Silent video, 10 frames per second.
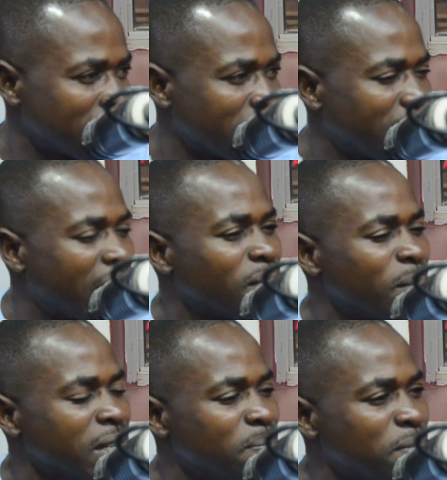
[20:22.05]
How
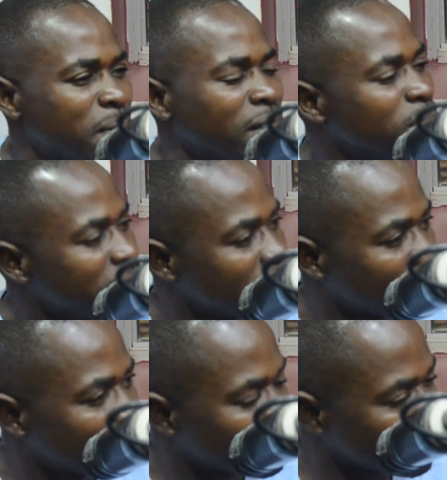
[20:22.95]
many people have been
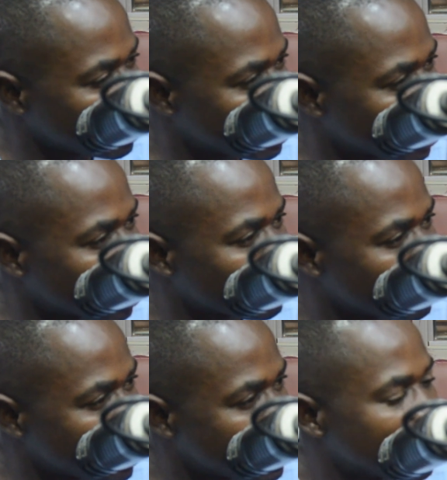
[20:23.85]
employed and
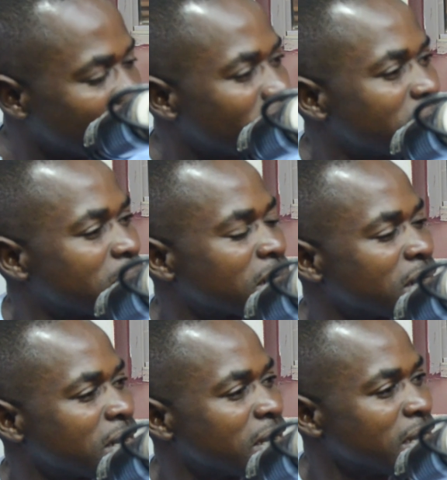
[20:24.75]
today they are not
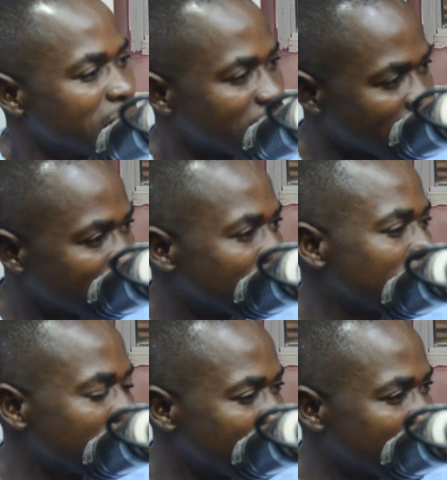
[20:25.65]
in that
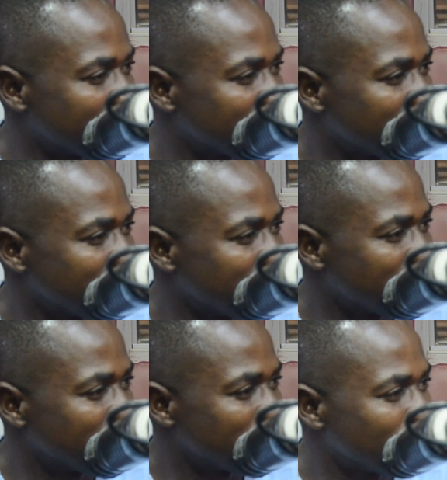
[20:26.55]
employment
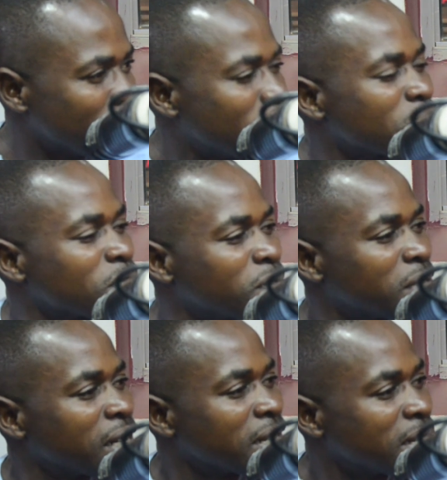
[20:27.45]
because of not
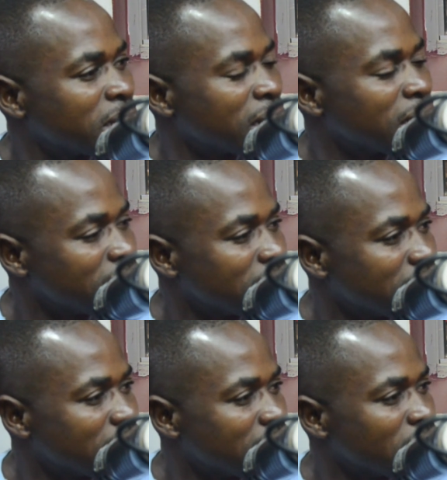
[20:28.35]
understanding
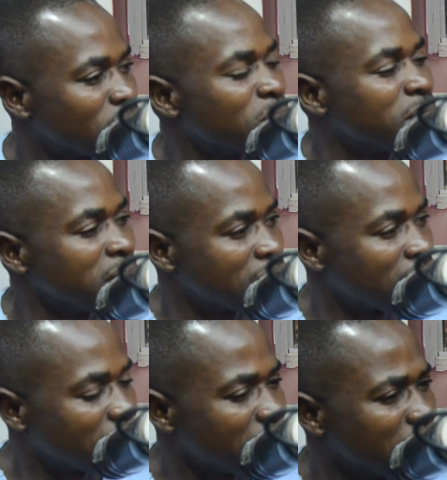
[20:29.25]
who they
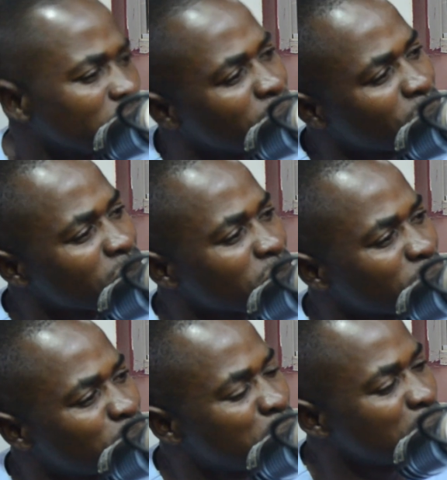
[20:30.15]
are, because of
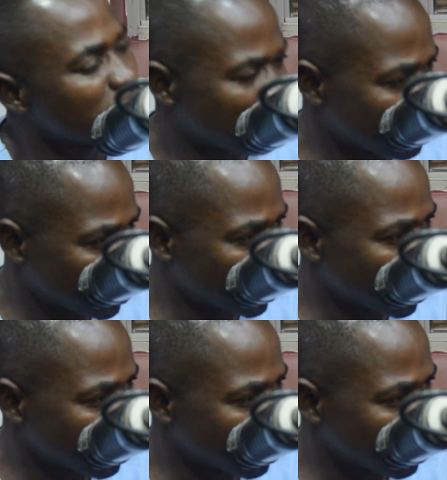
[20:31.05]
peer pressure,